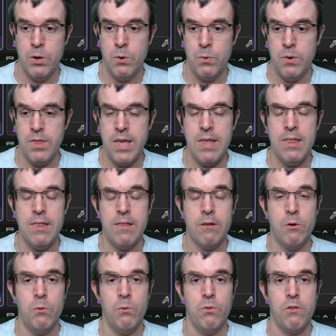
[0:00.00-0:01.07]
We then
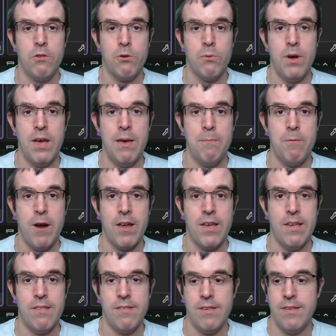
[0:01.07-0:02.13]
call the square
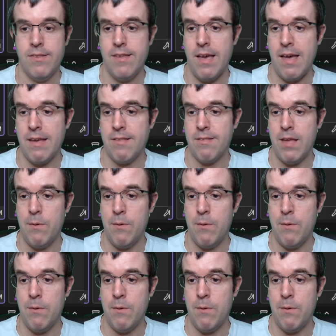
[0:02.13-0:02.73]
bracket syntax